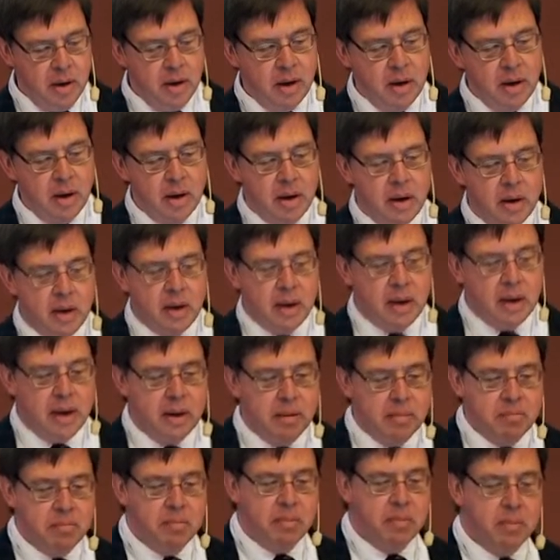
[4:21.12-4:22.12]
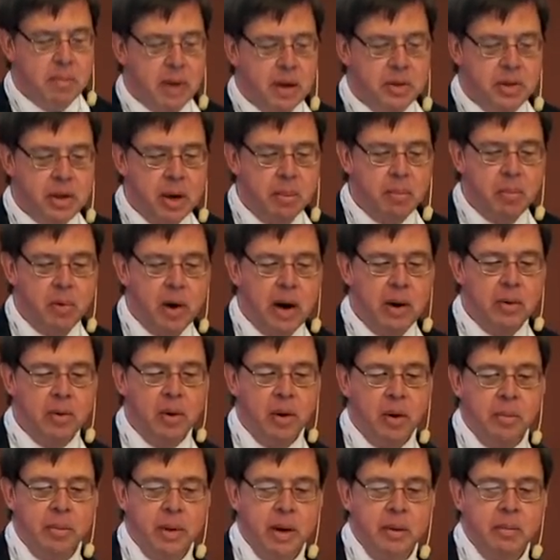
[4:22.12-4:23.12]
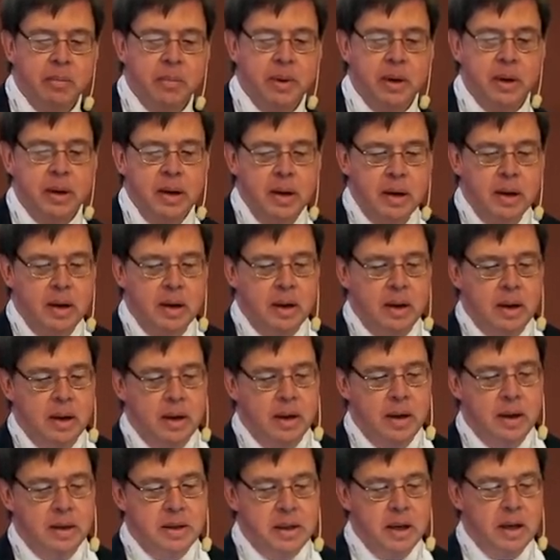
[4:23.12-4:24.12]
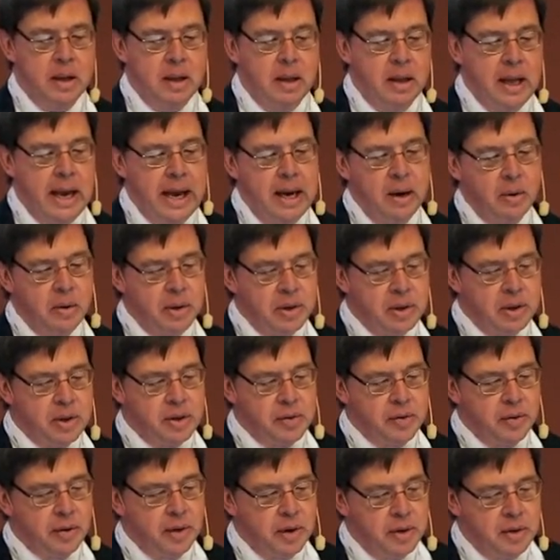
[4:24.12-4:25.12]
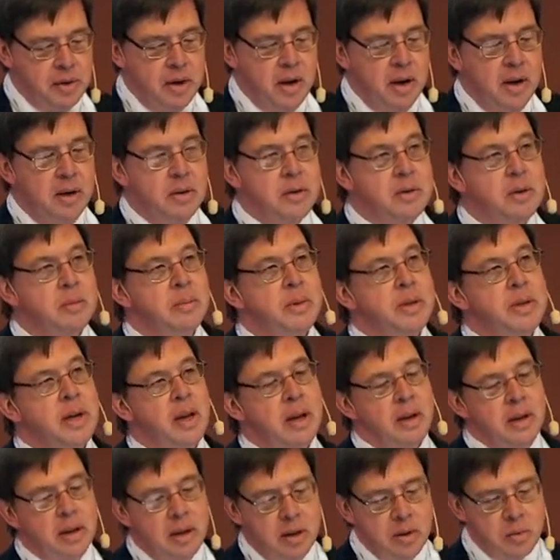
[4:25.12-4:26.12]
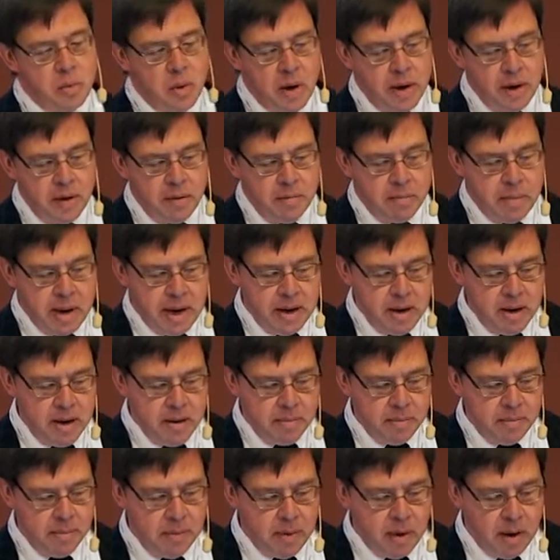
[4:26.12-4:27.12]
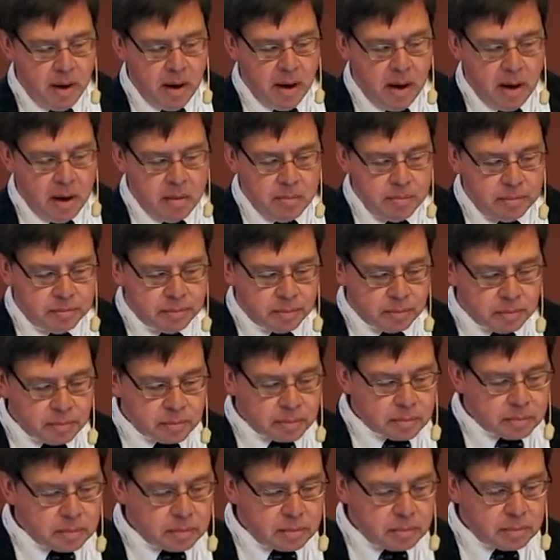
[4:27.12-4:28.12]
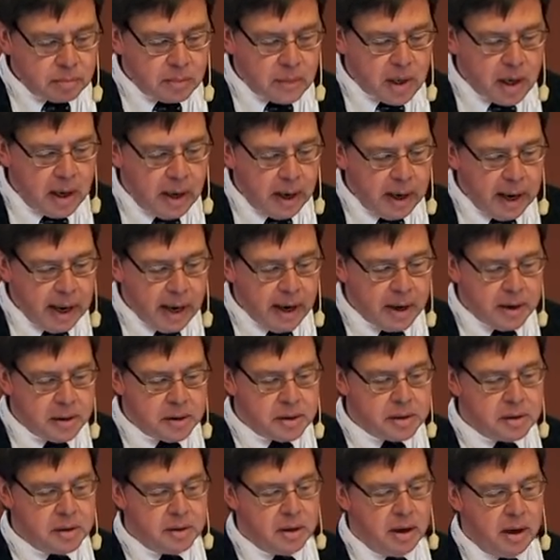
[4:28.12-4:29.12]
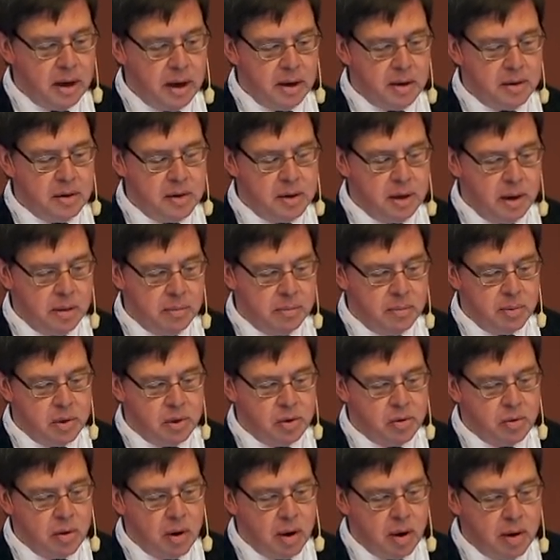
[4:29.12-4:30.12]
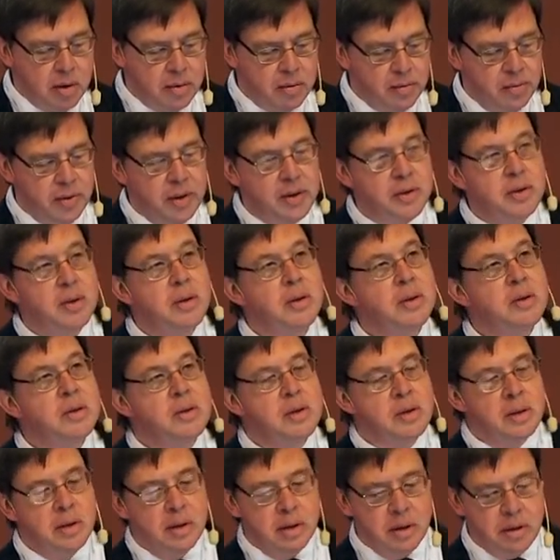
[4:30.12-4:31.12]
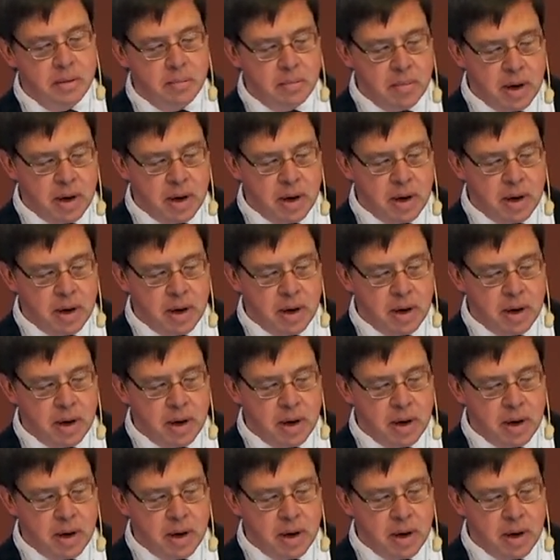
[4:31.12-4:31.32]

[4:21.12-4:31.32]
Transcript: here. I'll jump around a little bit, but I'd say languages for design. So Modelica is one of many. It has some strong features, in